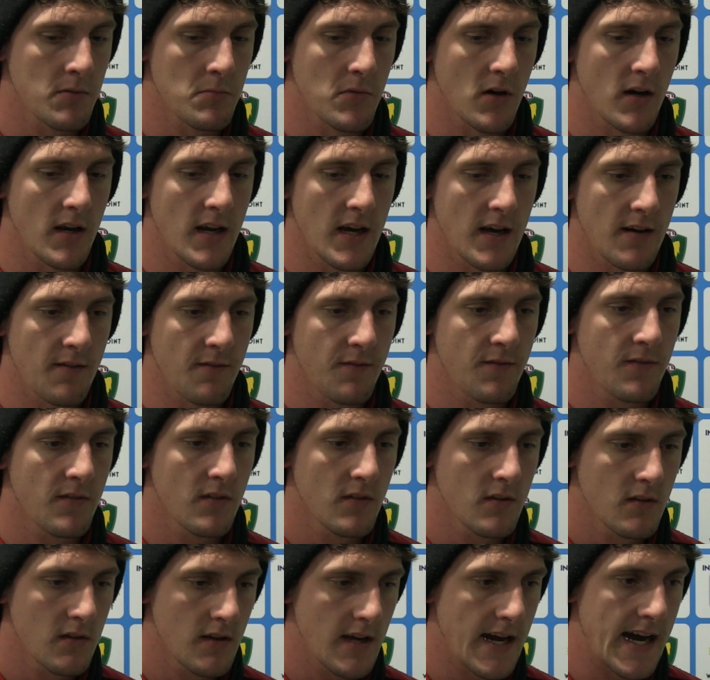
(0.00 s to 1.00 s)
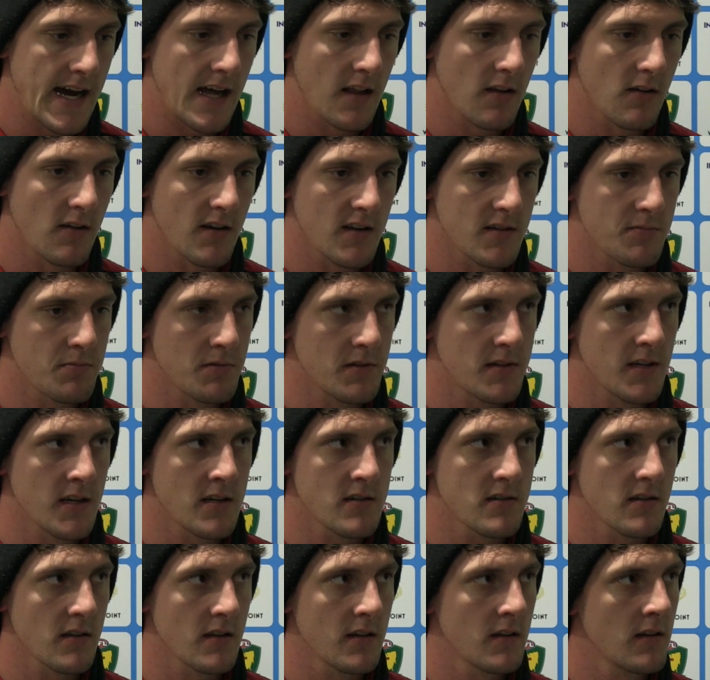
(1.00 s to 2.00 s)
We might have allies
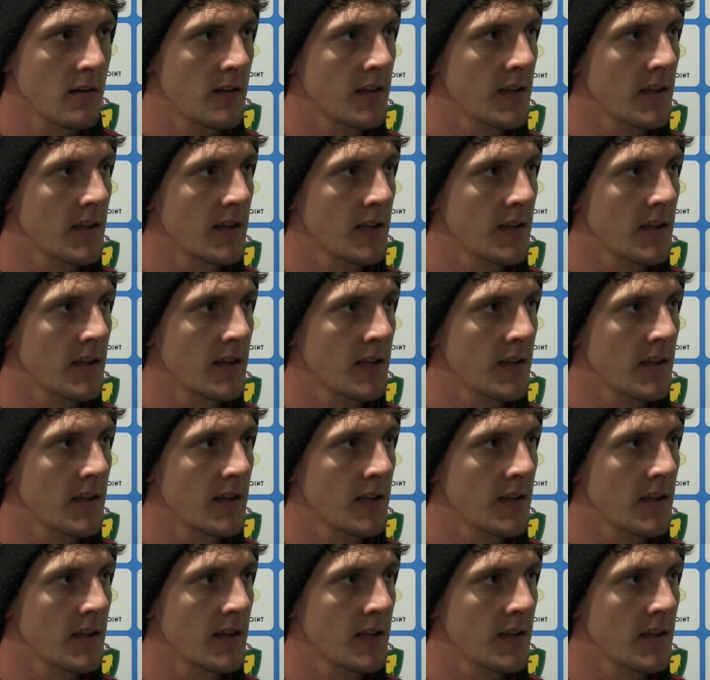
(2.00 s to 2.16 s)
potentially.